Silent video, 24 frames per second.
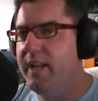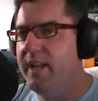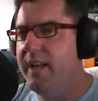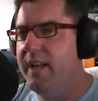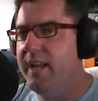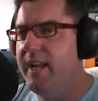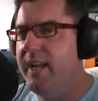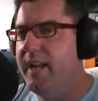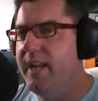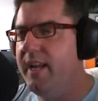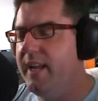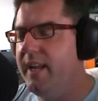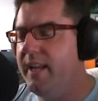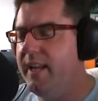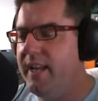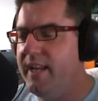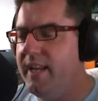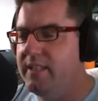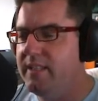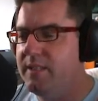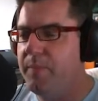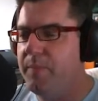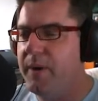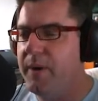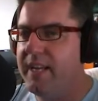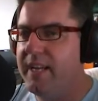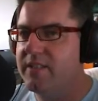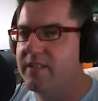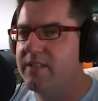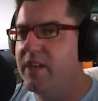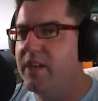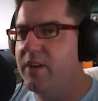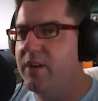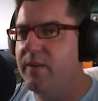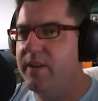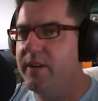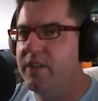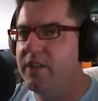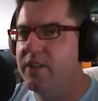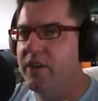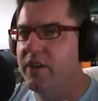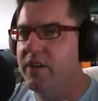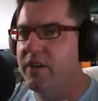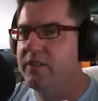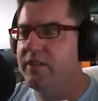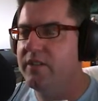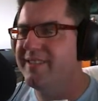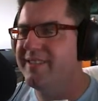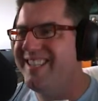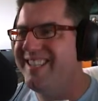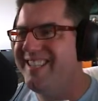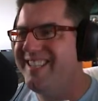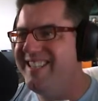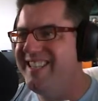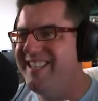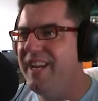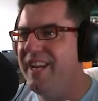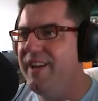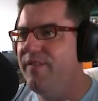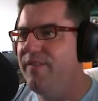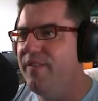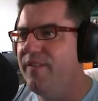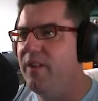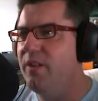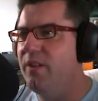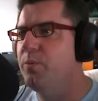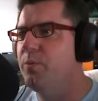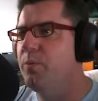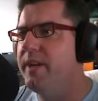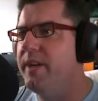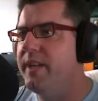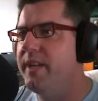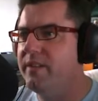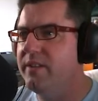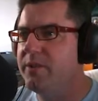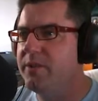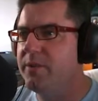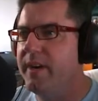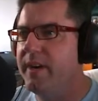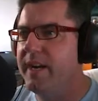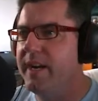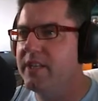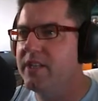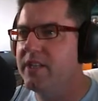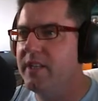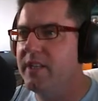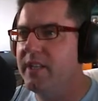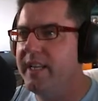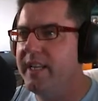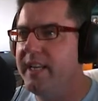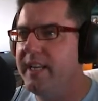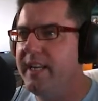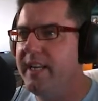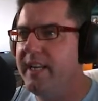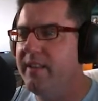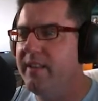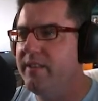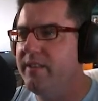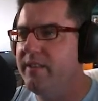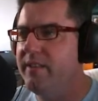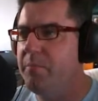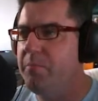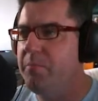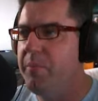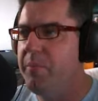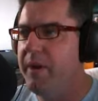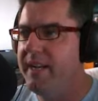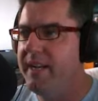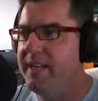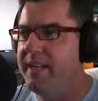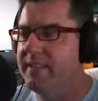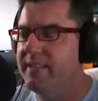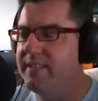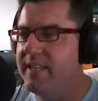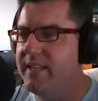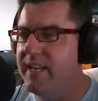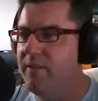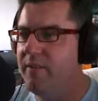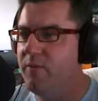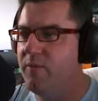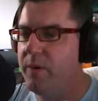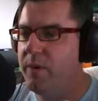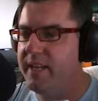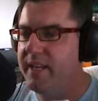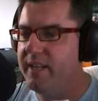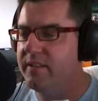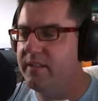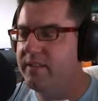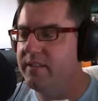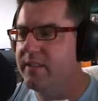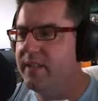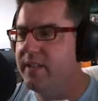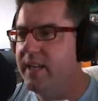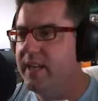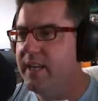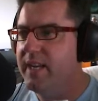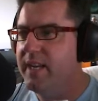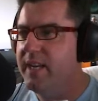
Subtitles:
as past generally shows us, the default wheels are actually the better set of wheels.